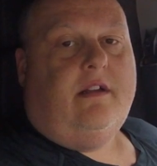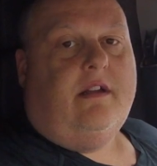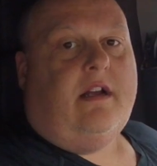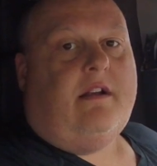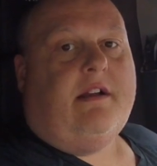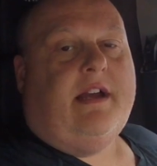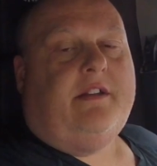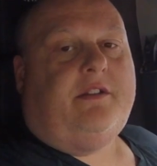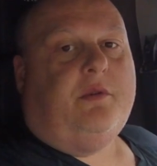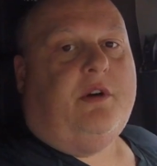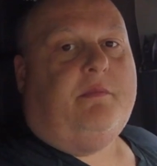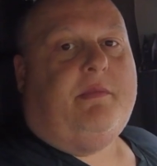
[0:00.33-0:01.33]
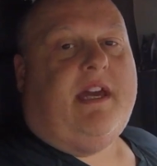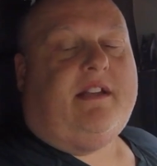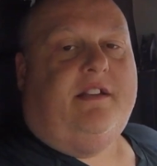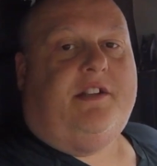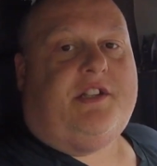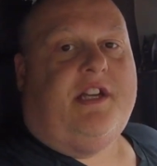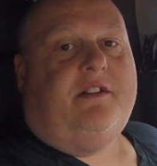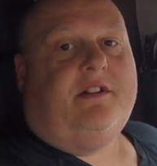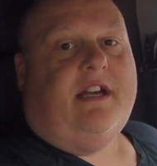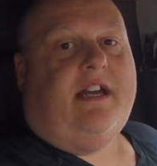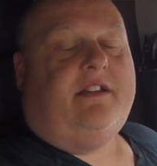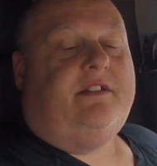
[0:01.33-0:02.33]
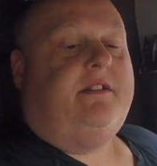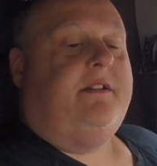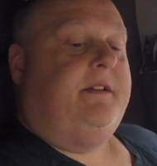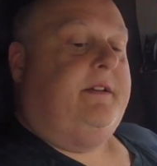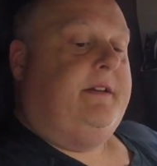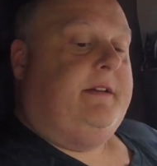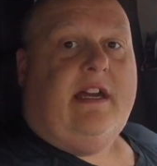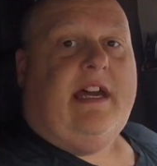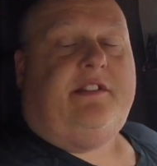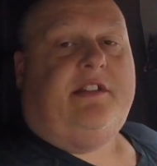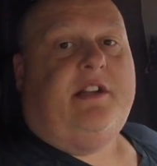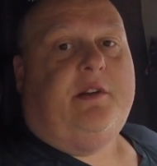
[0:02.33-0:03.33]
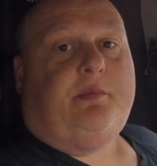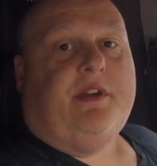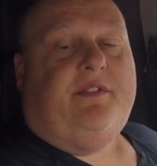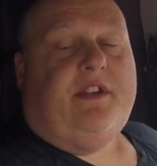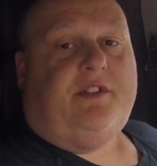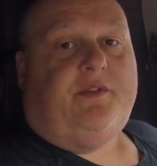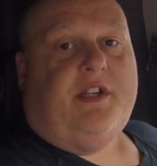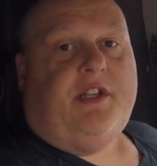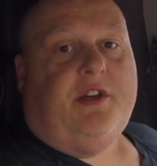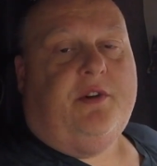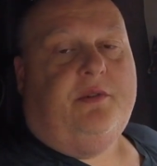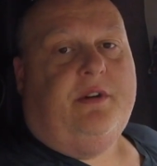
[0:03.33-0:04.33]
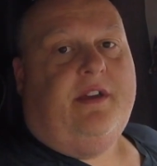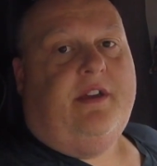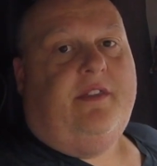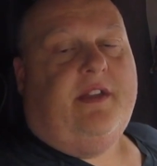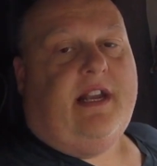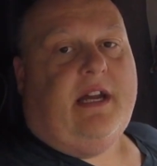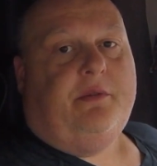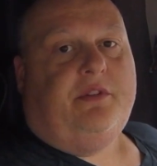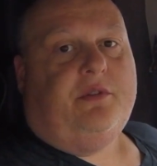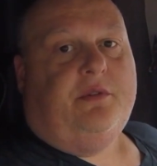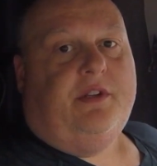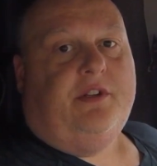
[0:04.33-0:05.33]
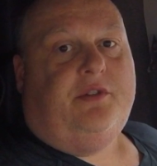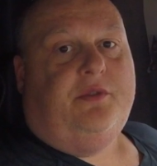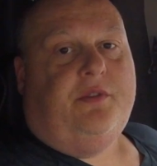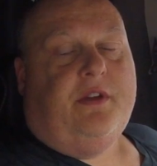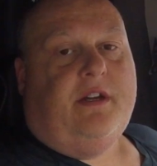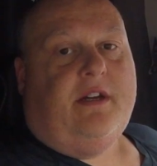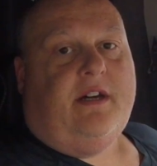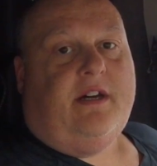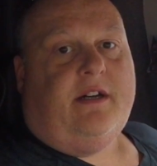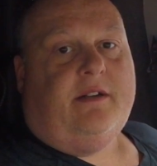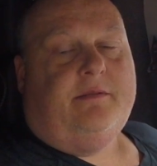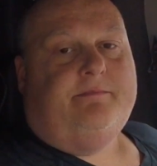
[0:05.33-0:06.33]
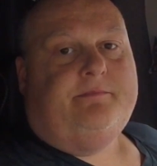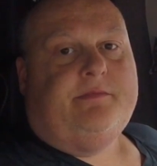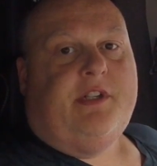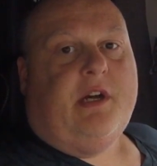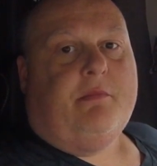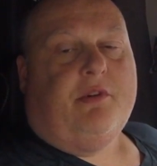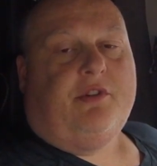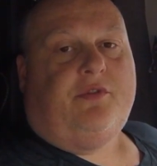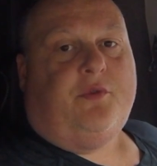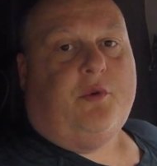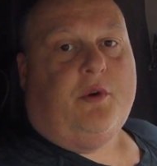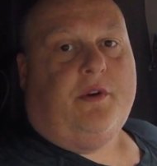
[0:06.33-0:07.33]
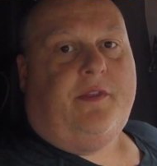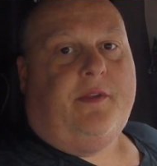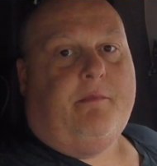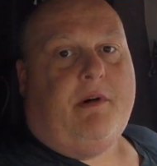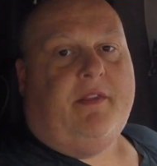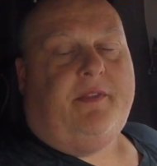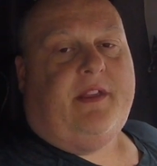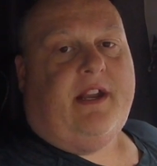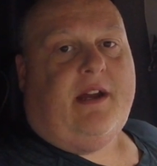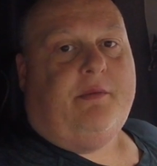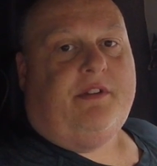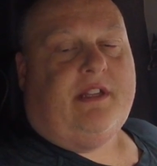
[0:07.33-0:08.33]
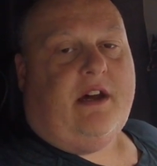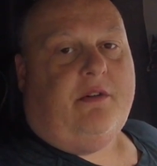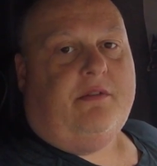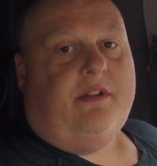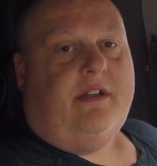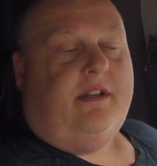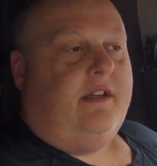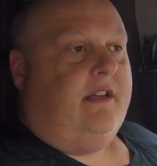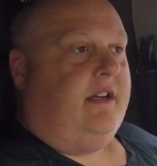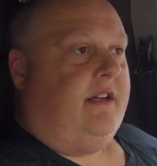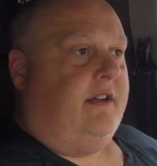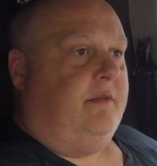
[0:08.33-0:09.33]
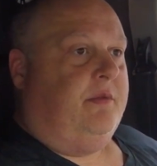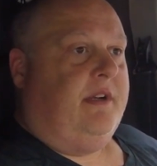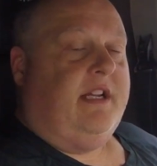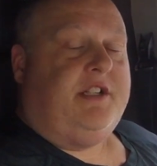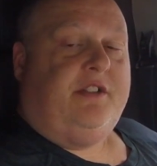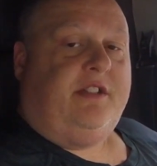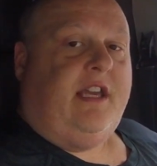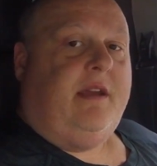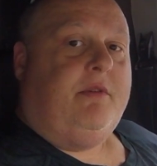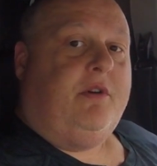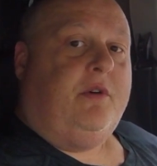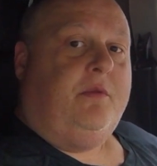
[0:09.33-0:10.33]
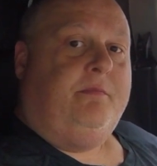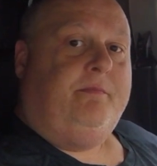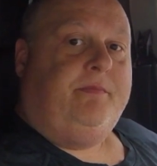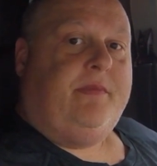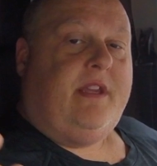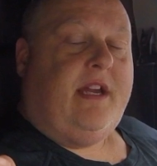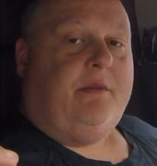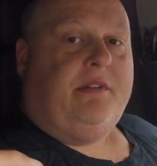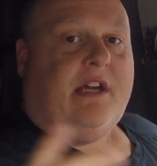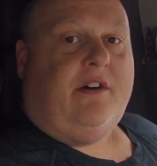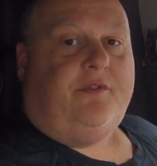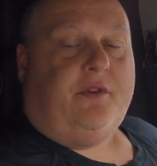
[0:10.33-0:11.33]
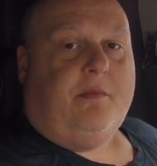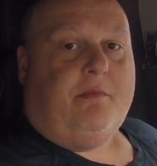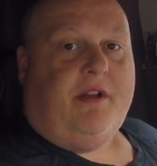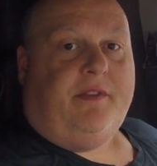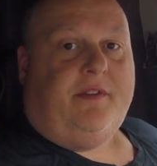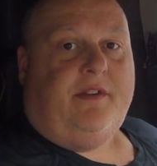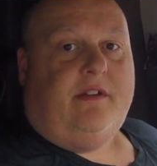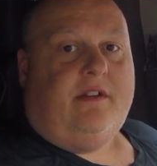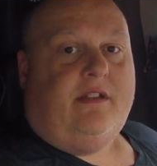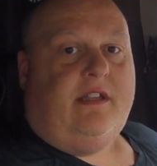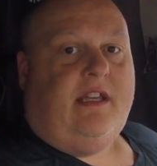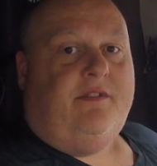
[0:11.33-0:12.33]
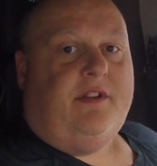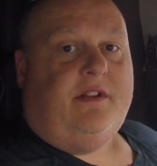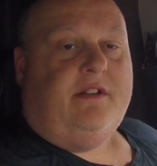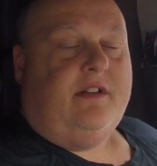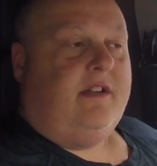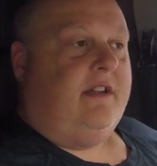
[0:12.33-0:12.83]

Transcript: Alright, so welcome back to the channel, guys. I said in a previous video that I was going to do the uh, numbers for the month that I was out. Uh, when I just came home, I was out for a month even.